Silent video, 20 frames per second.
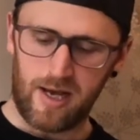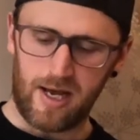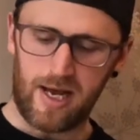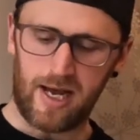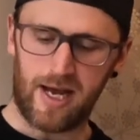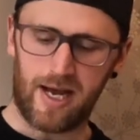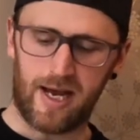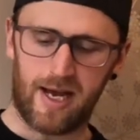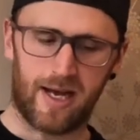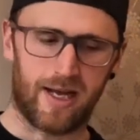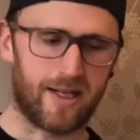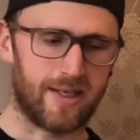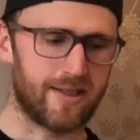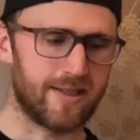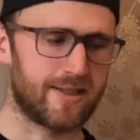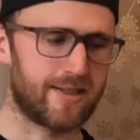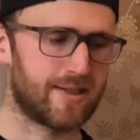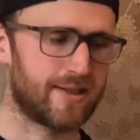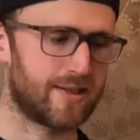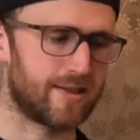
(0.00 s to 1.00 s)

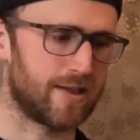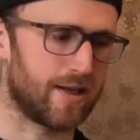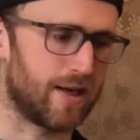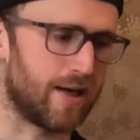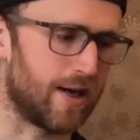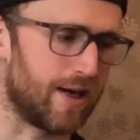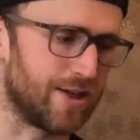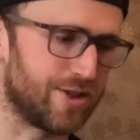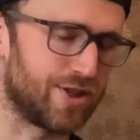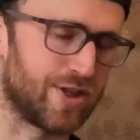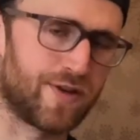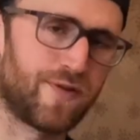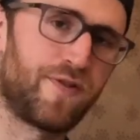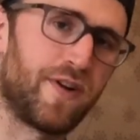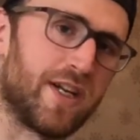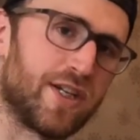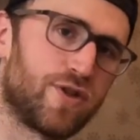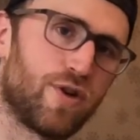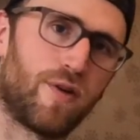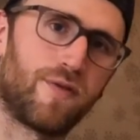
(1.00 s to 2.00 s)
and I just
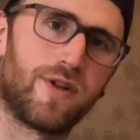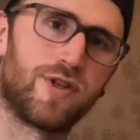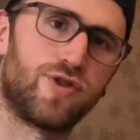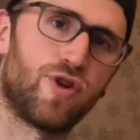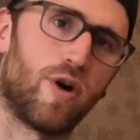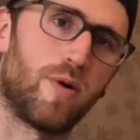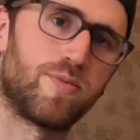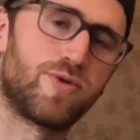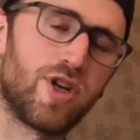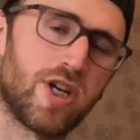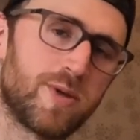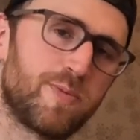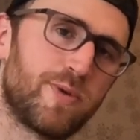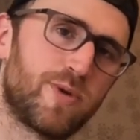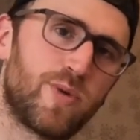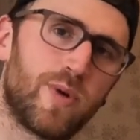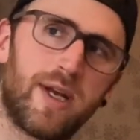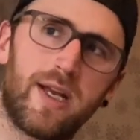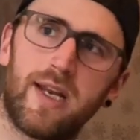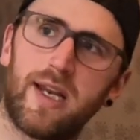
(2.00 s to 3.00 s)
finish off the job just
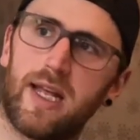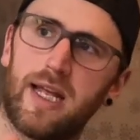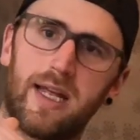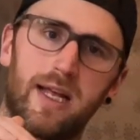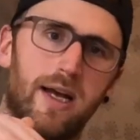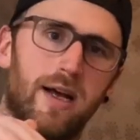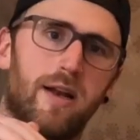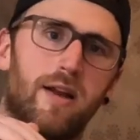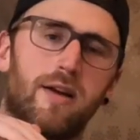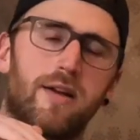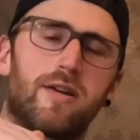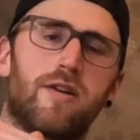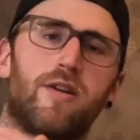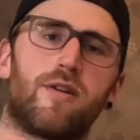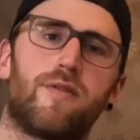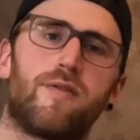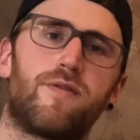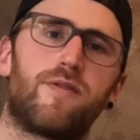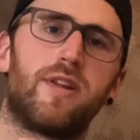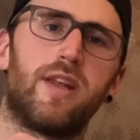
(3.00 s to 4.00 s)
between like kind
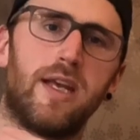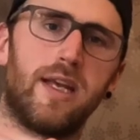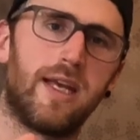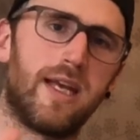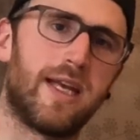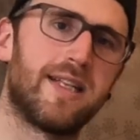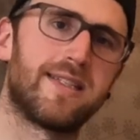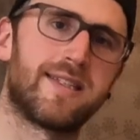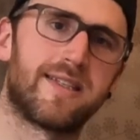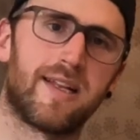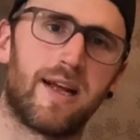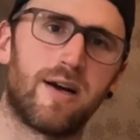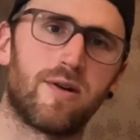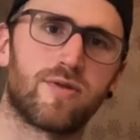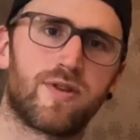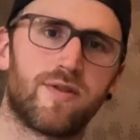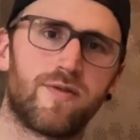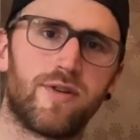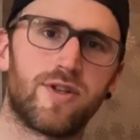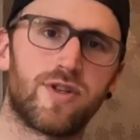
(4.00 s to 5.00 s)
of the ins and
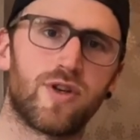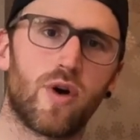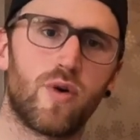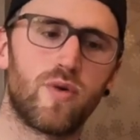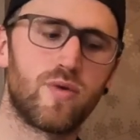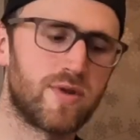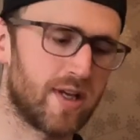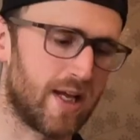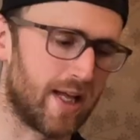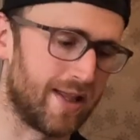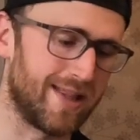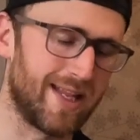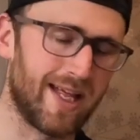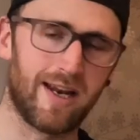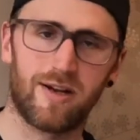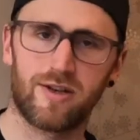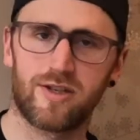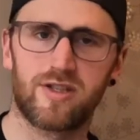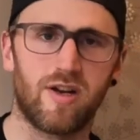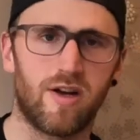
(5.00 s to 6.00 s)
outs of your toes, and then
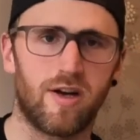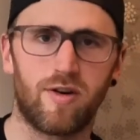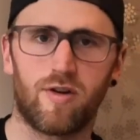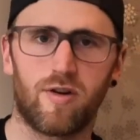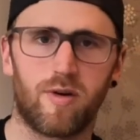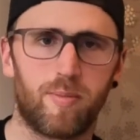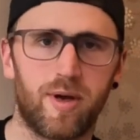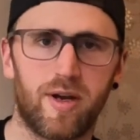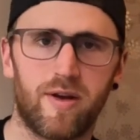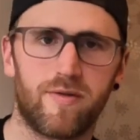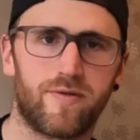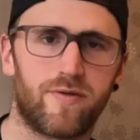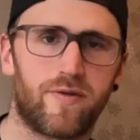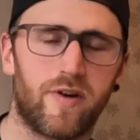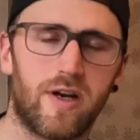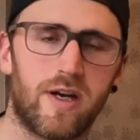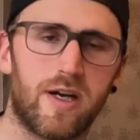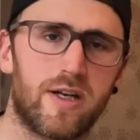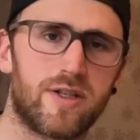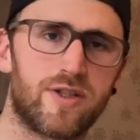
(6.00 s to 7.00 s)
I slide on a pair
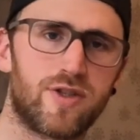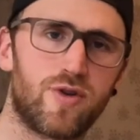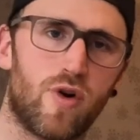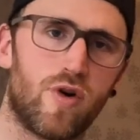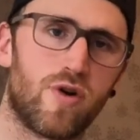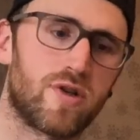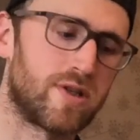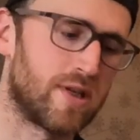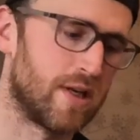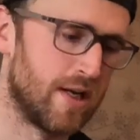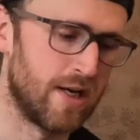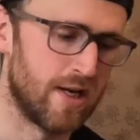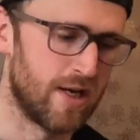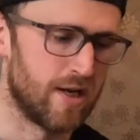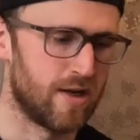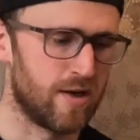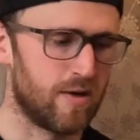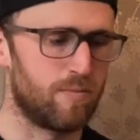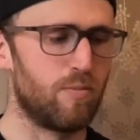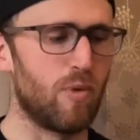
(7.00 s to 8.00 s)
of socks.
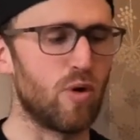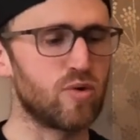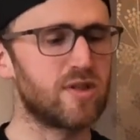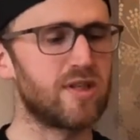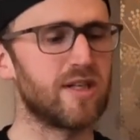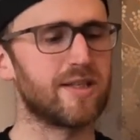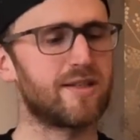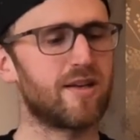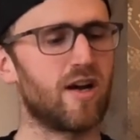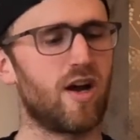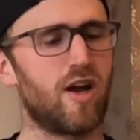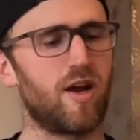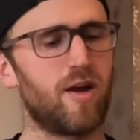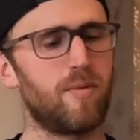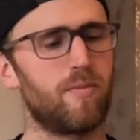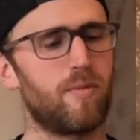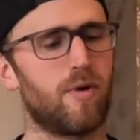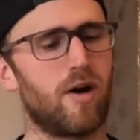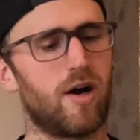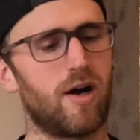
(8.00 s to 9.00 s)
Most of the
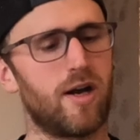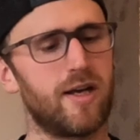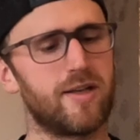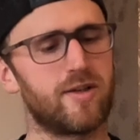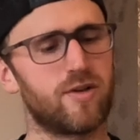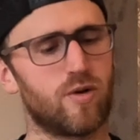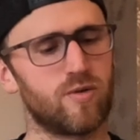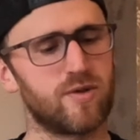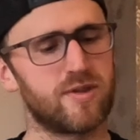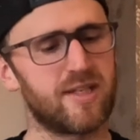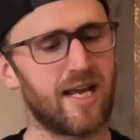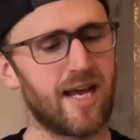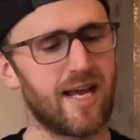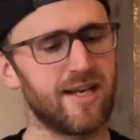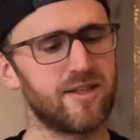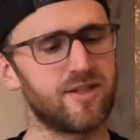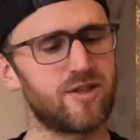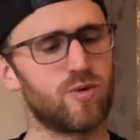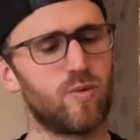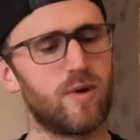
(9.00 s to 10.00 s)
time I don't
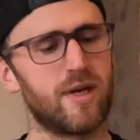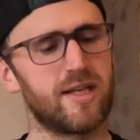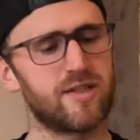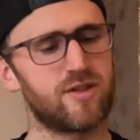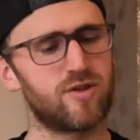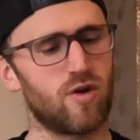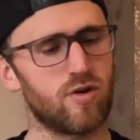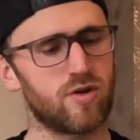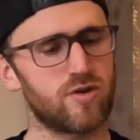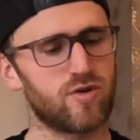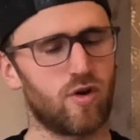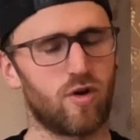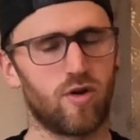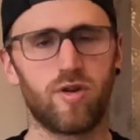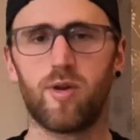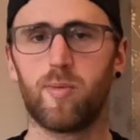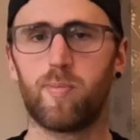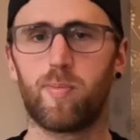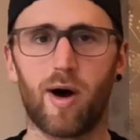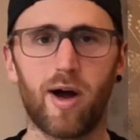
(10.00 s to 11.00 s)
tend to wear socks on
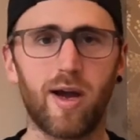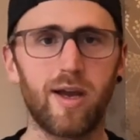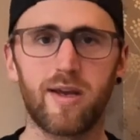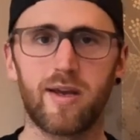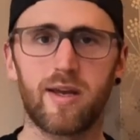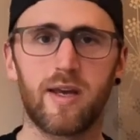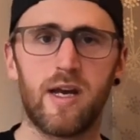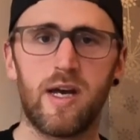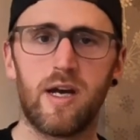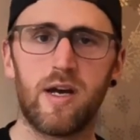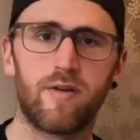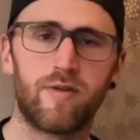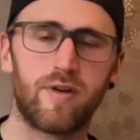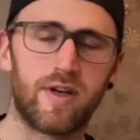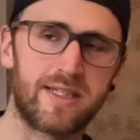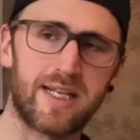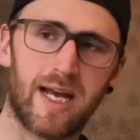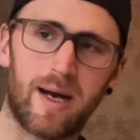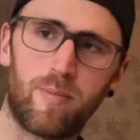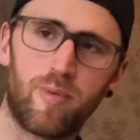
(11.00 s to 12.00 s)
the bike, for
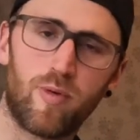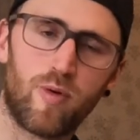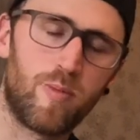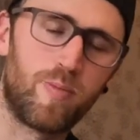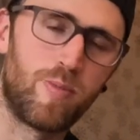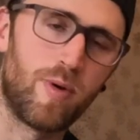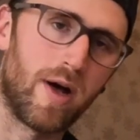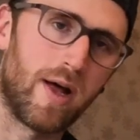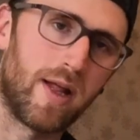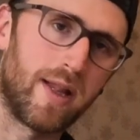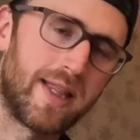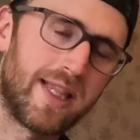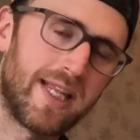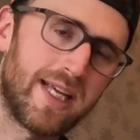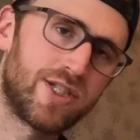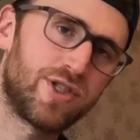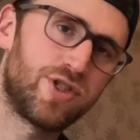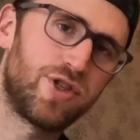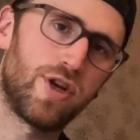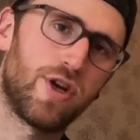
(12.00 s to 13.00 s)
example, but
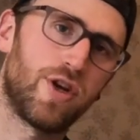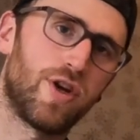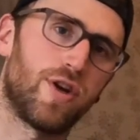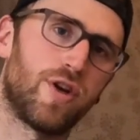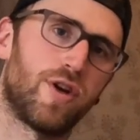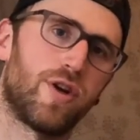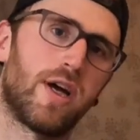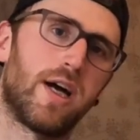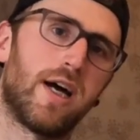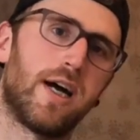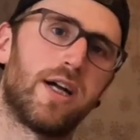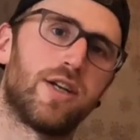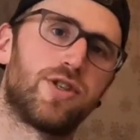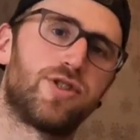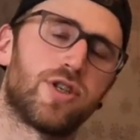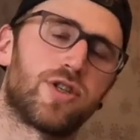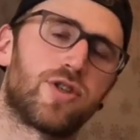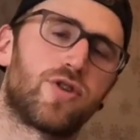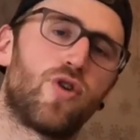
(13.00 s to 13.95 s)
this year just